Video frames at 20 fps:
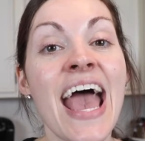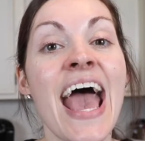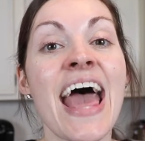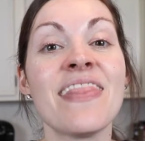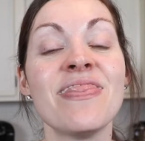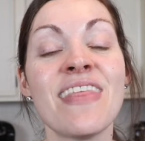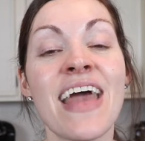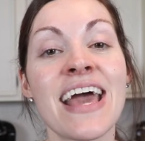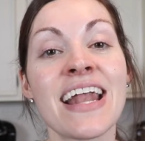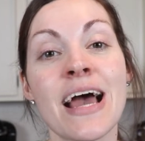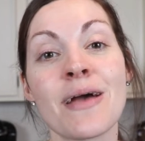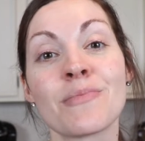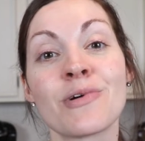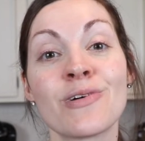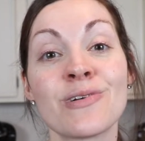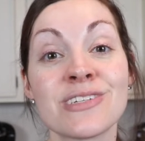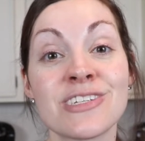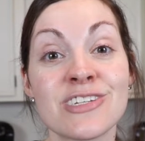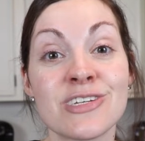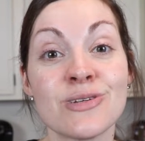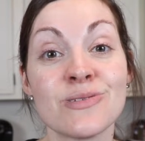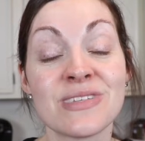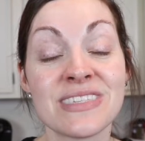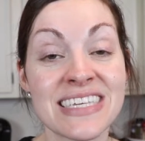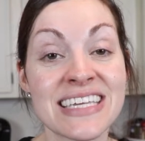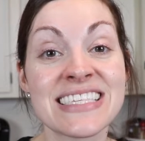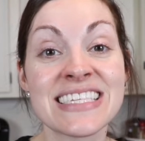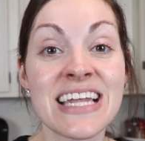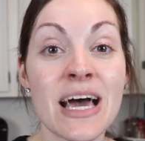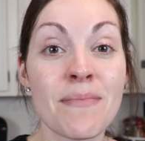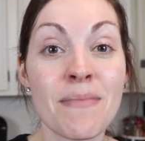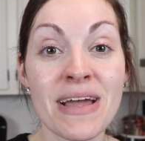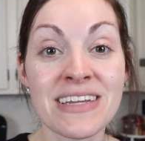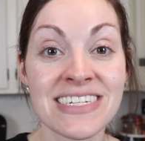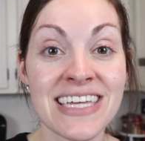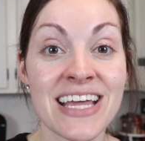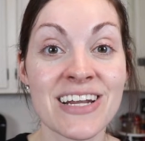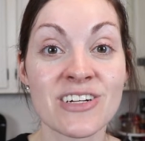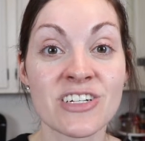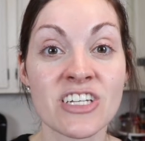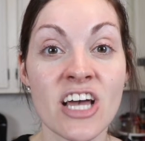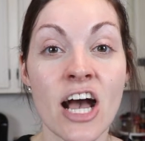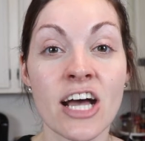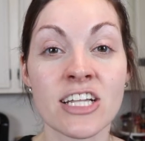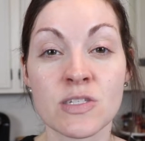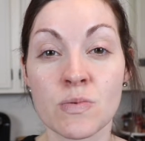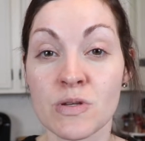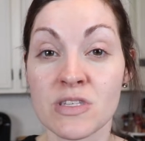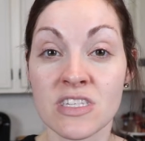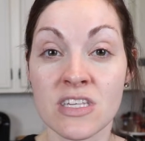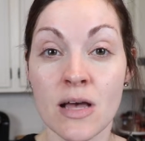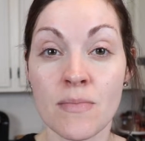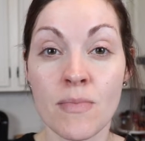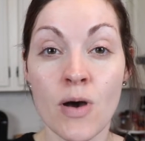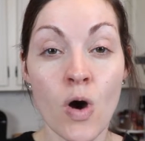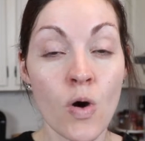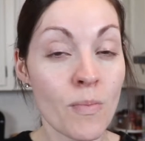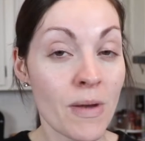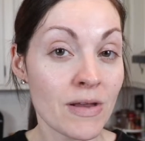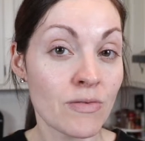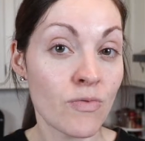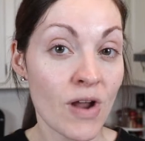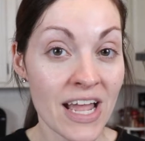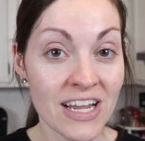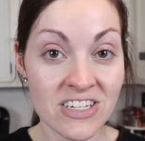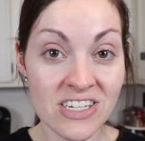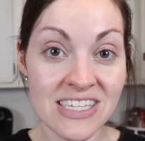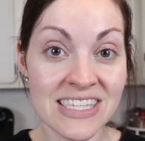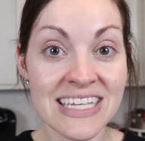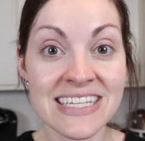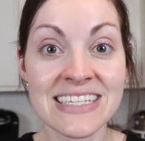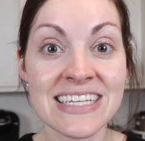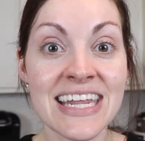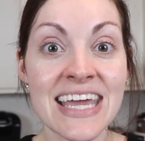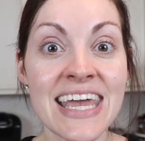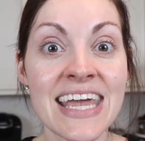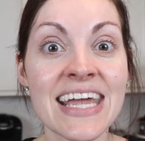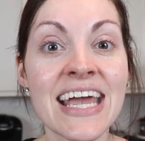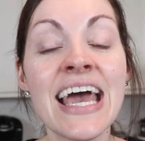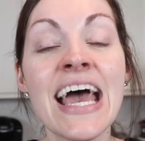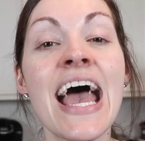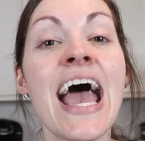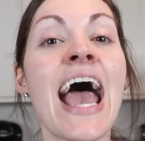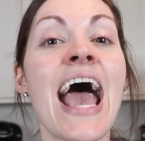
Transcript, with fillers: and then I'm going to season up my tater tots with some homemade ranch seasoning,